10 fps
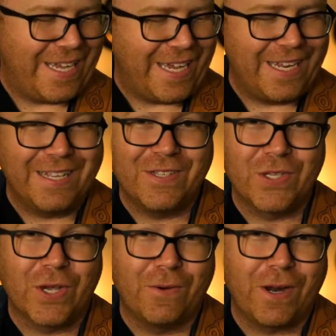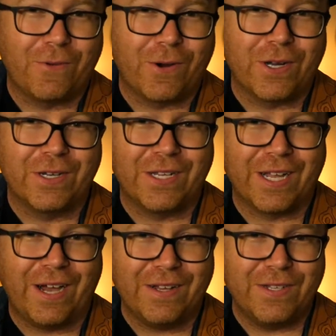and this is a good way to work on
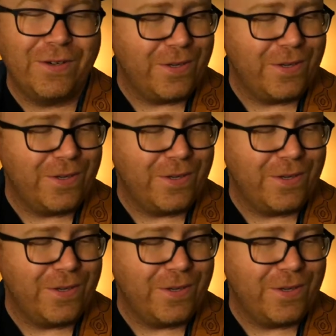legato.